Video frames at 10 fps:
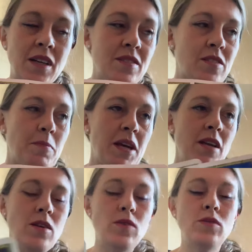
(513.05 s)
To
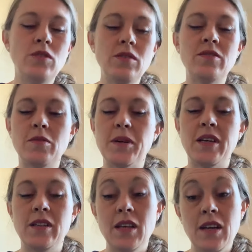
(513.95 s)
be or not to
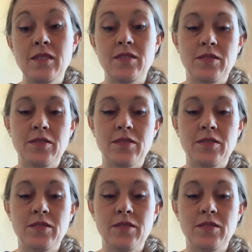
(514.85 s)
be, that